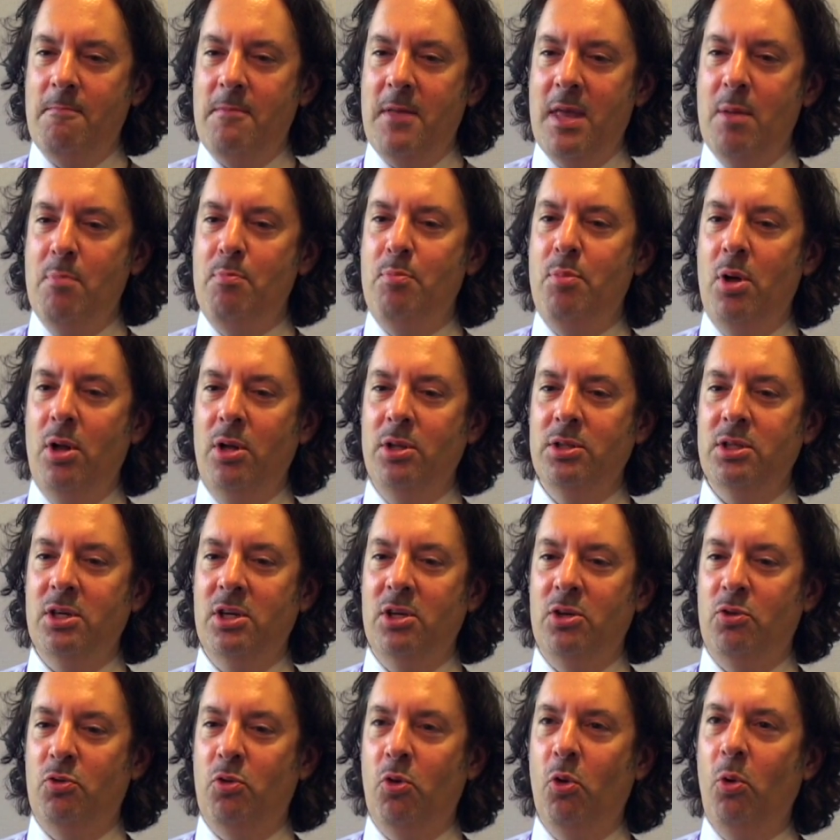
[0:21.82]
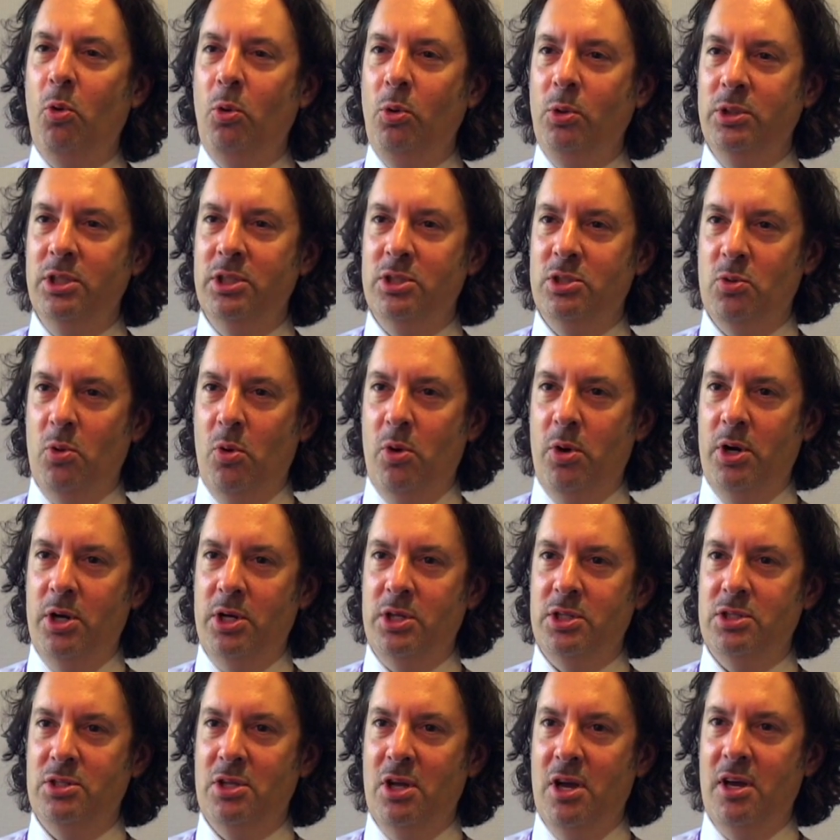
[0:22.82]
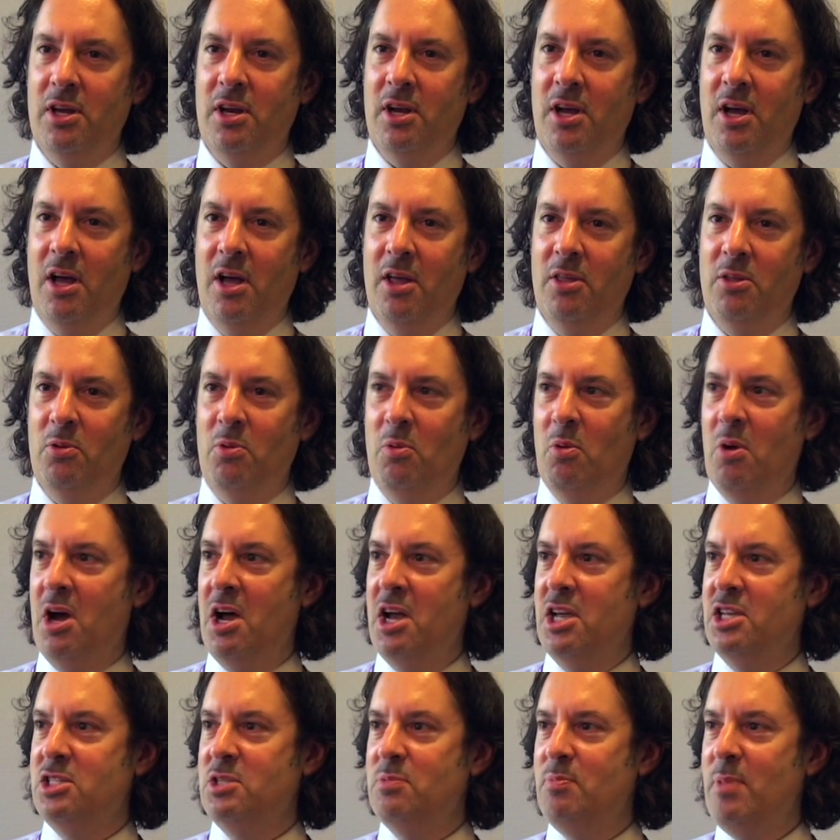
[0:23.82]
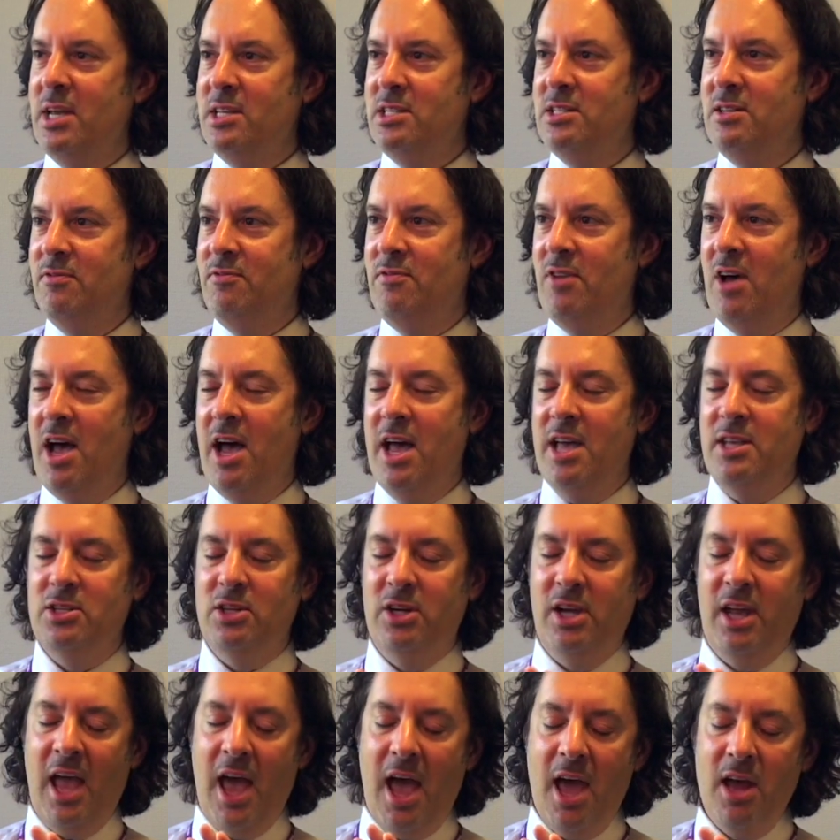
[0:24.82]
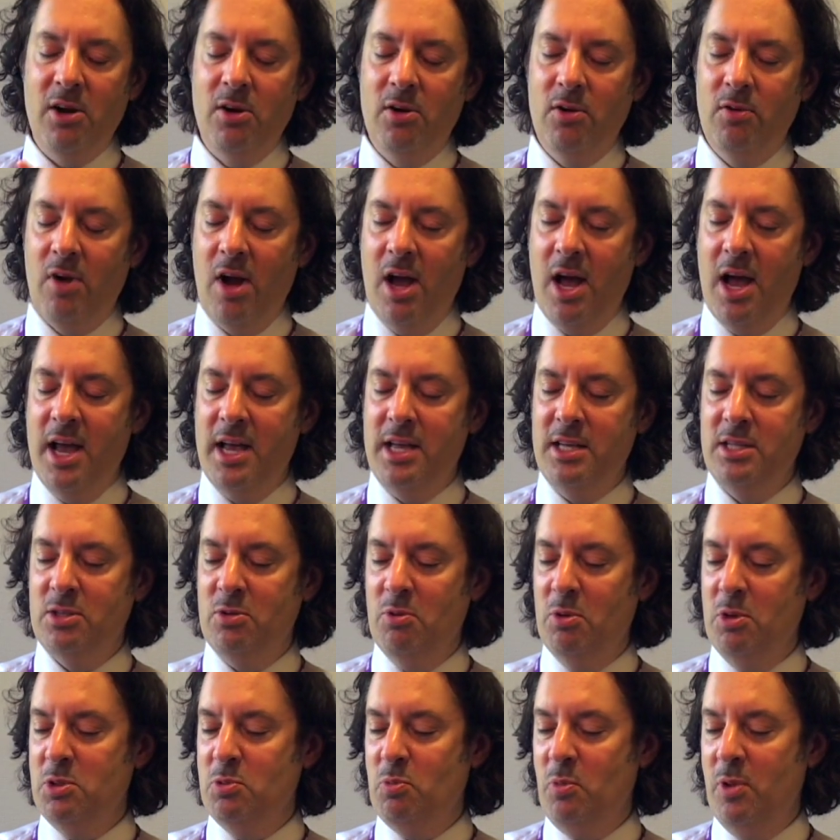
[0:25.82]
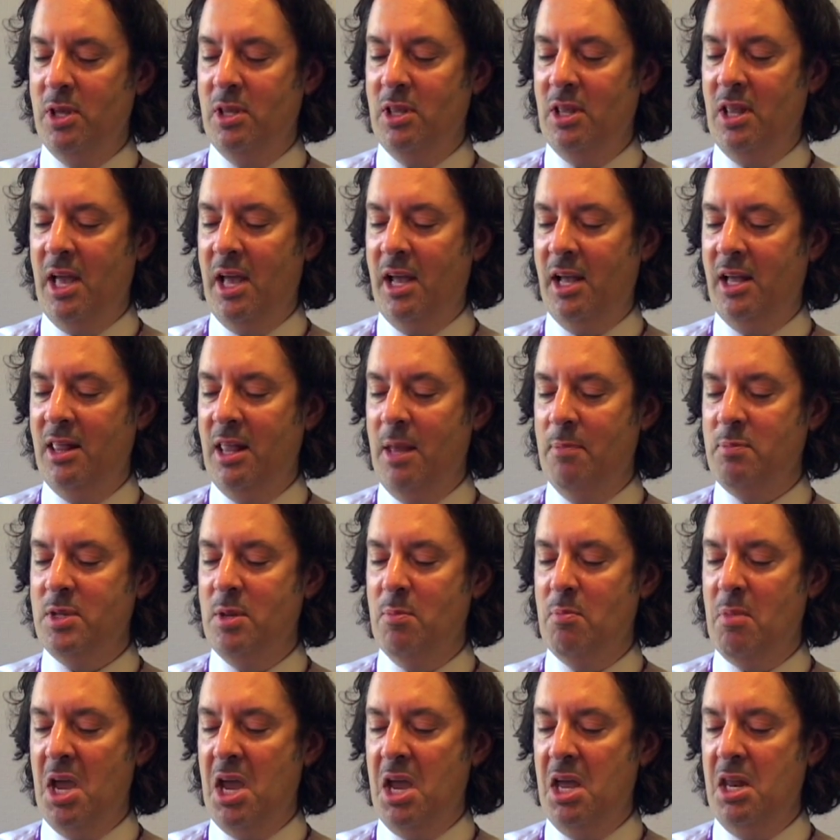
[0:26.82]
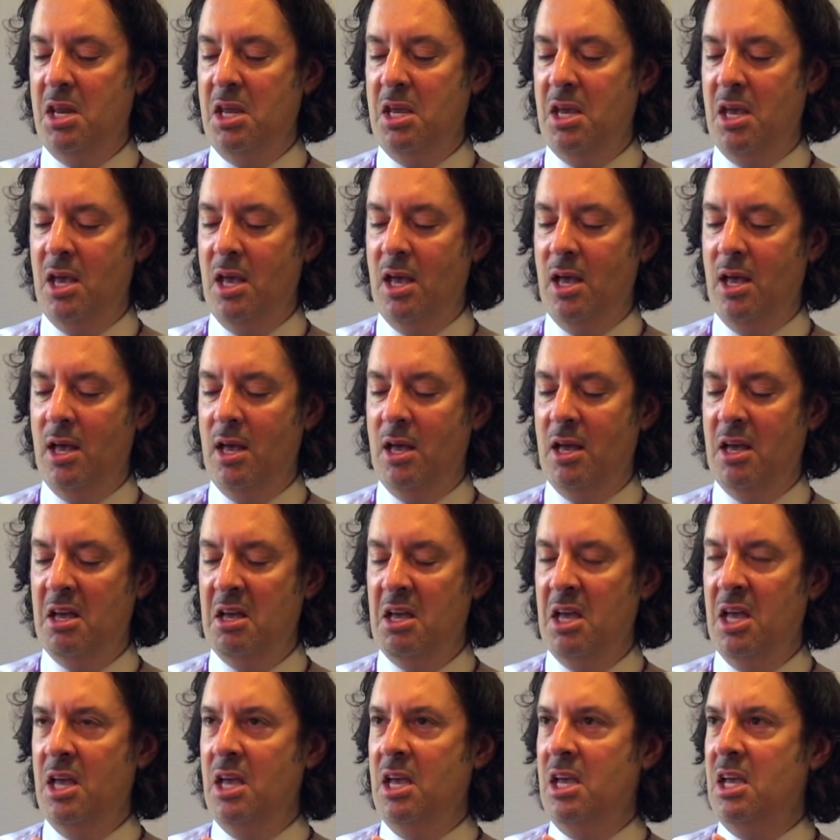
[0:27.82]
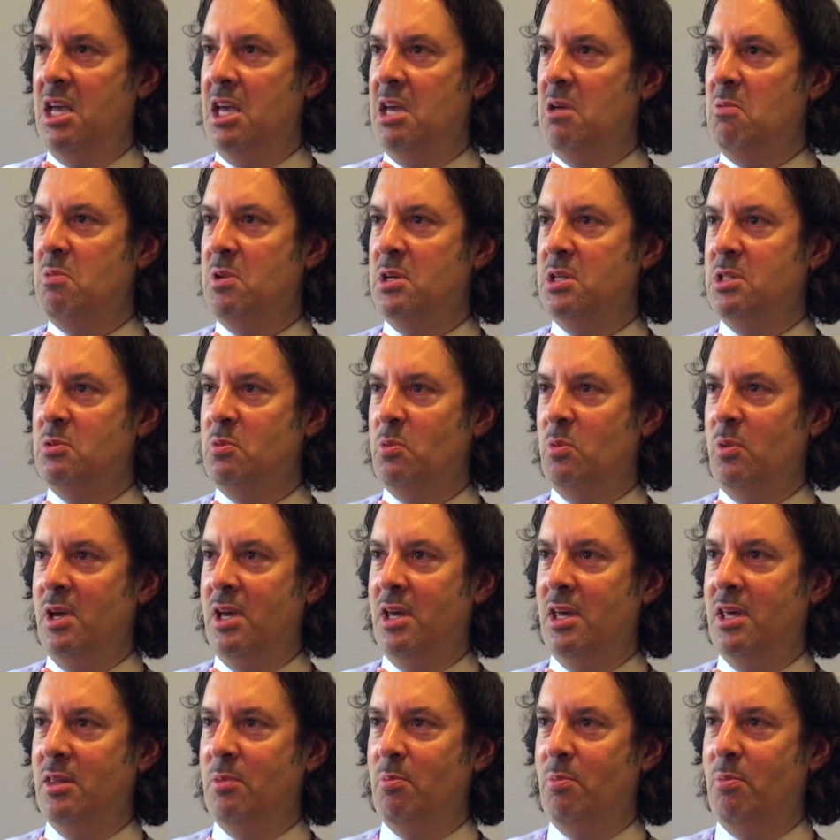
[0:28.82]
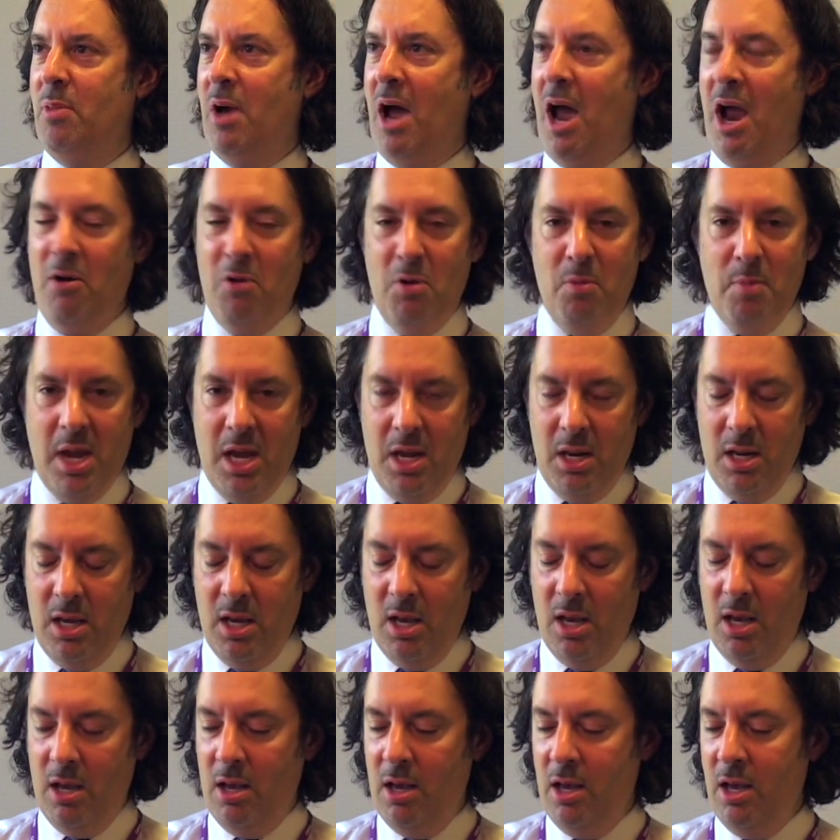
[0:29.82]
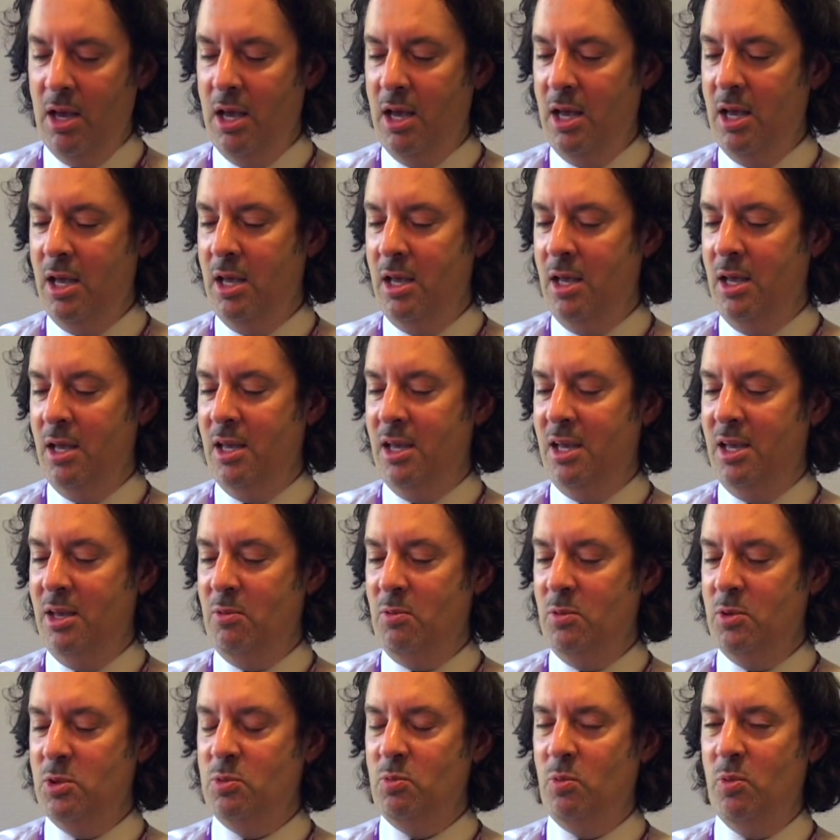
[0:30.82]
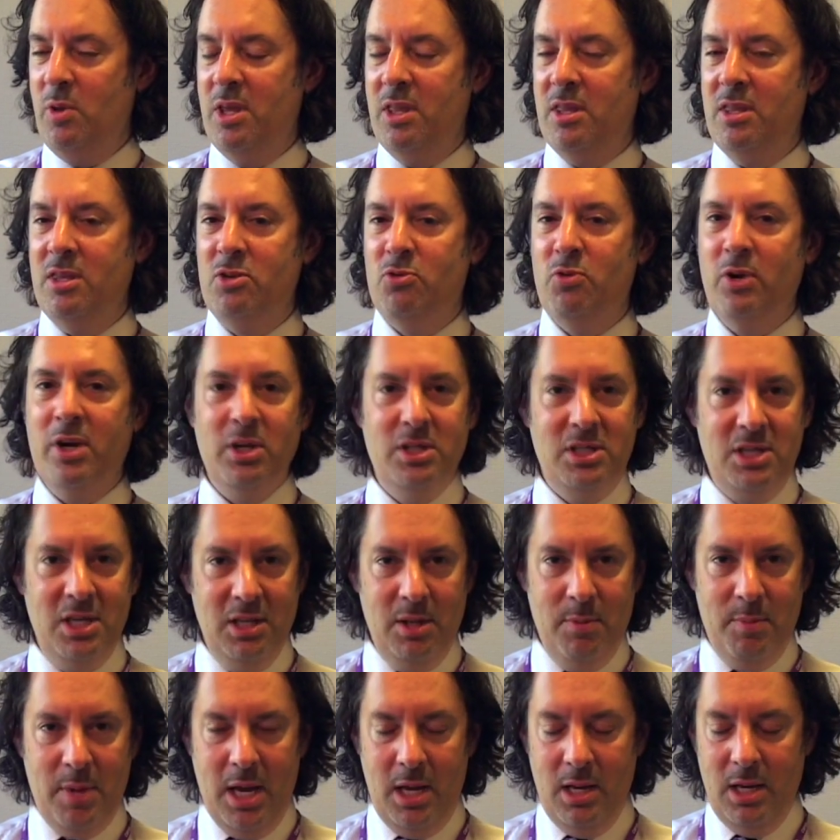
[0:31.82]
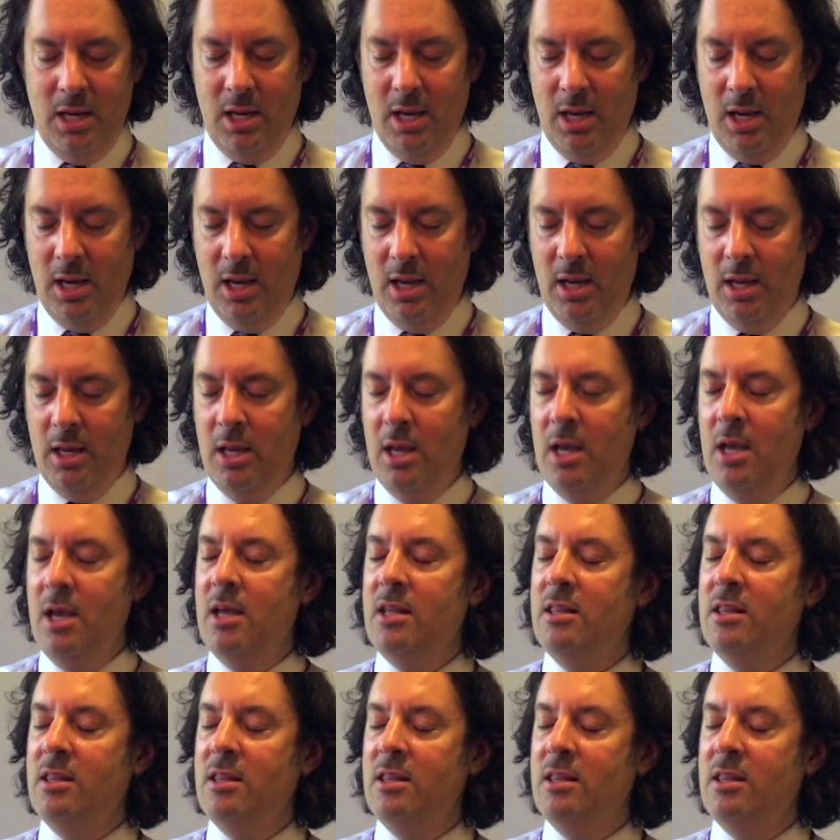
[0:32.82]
impulse control disorders, not otherwise specified or categorized. So it was with like kleptomania, it was with pyromania, it was with trichotillomania.